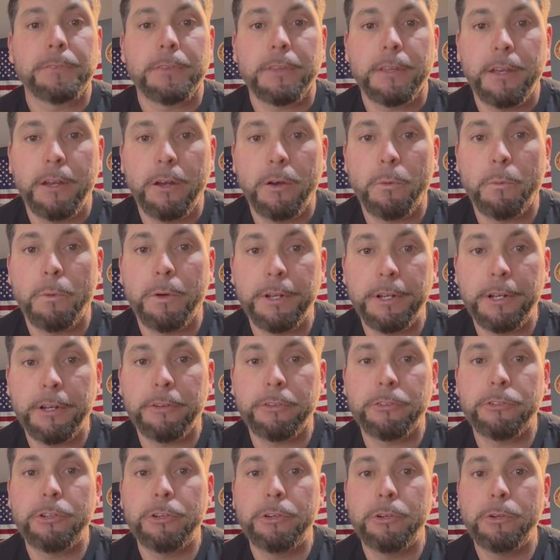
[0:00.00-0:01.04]
L1,
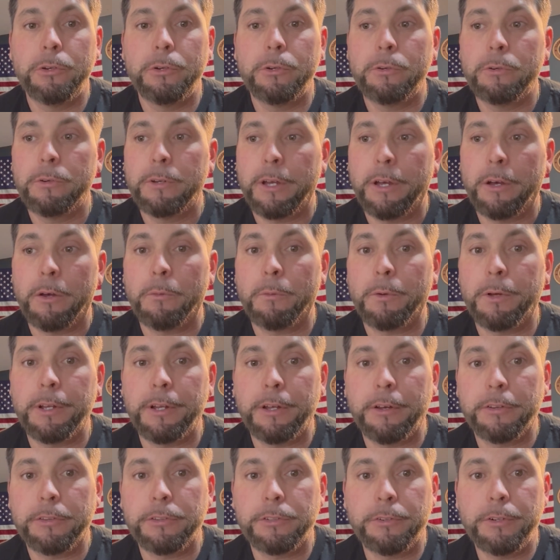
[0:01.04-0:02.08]
L2, L1,
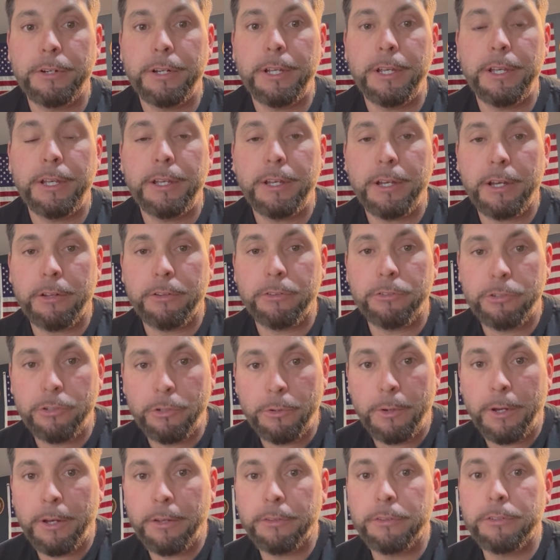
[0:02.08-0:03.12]
L3, L2,
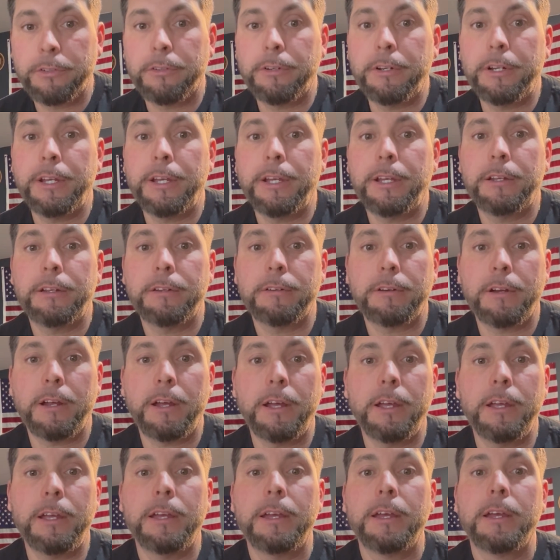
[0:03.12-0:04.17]
L3,
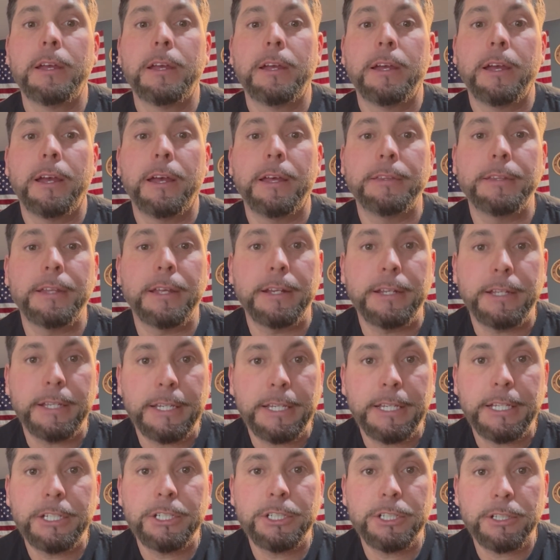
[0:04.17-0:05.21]
right? And then
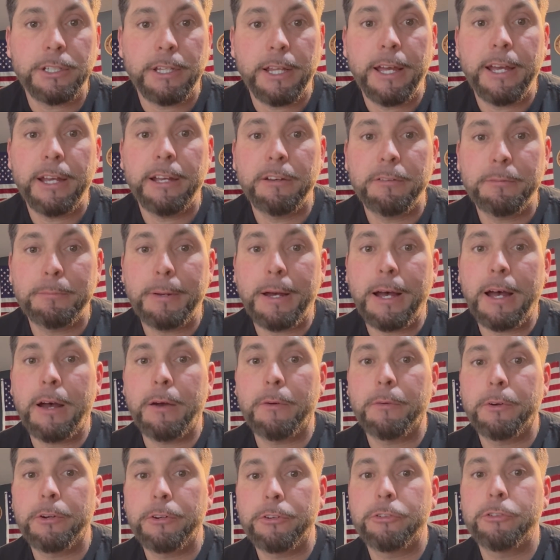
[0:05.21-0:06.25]
each leg of
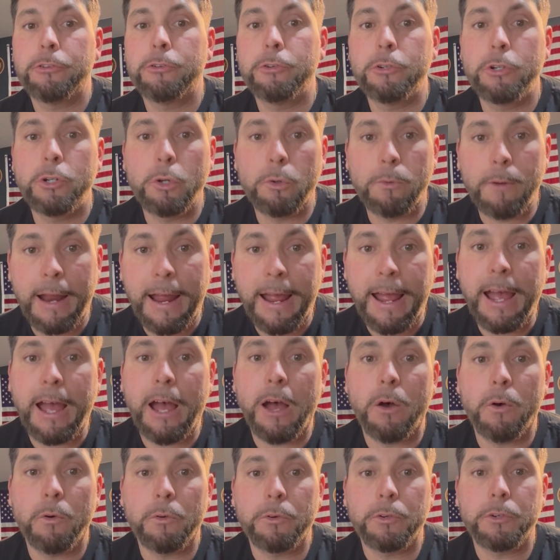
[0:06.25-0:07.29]
power to
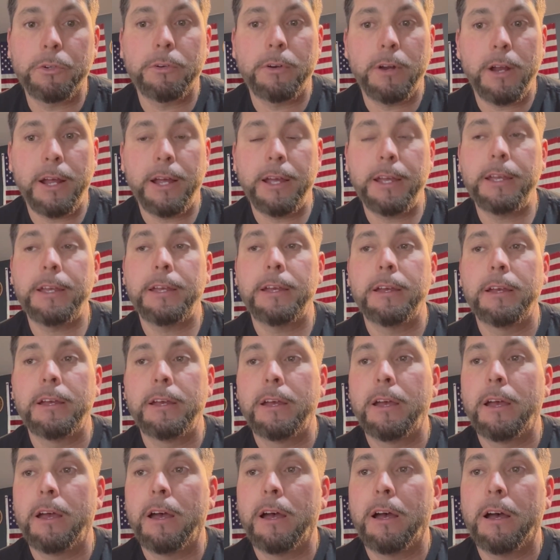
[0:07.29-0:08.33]
ground, right?
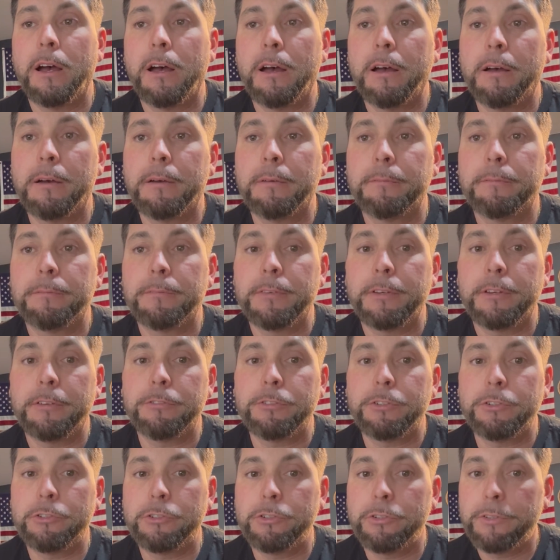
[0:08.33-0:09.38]
If
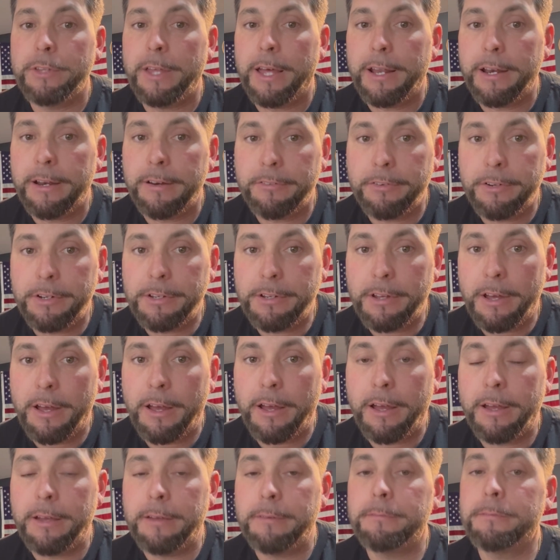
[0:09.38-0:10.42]
you do that every
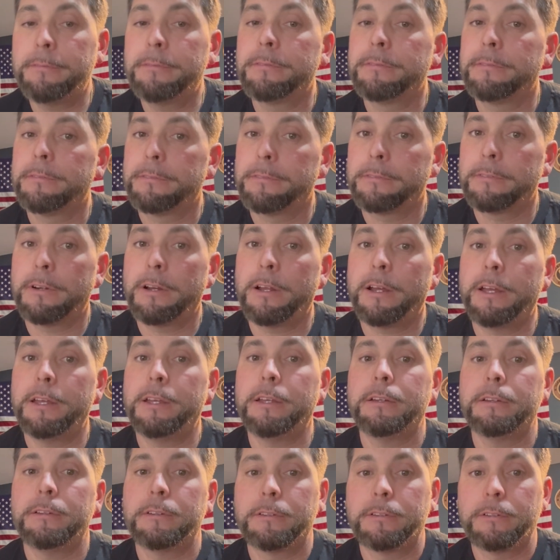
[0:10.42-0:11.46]
time, right?